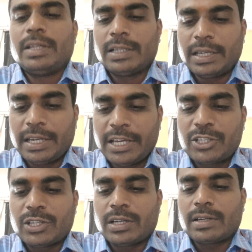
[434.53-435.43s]

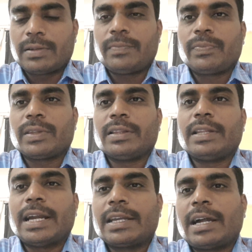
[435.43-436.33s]
nature,
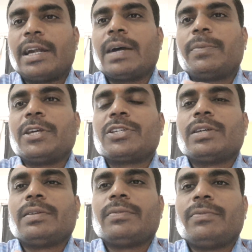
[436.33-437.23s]
that
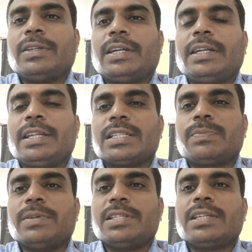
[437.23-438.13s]
adaptation, whether it is
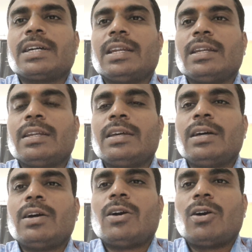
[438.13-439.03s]
physical
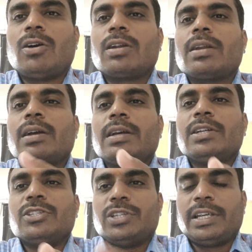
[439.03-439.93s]
or
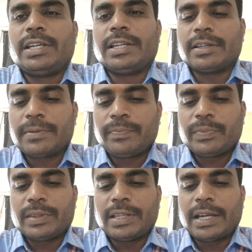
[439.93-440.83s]
genetic,
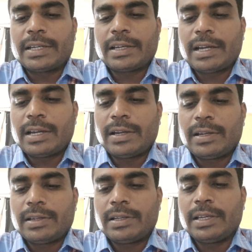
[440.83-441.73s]
that
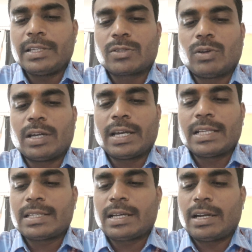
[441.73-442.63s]
is called
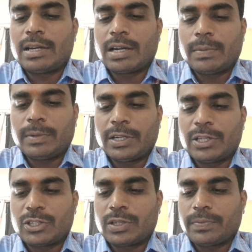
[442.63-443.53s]
as
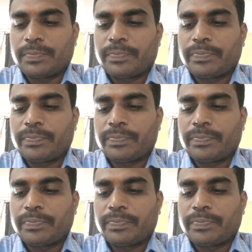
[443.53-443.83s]
adaptation.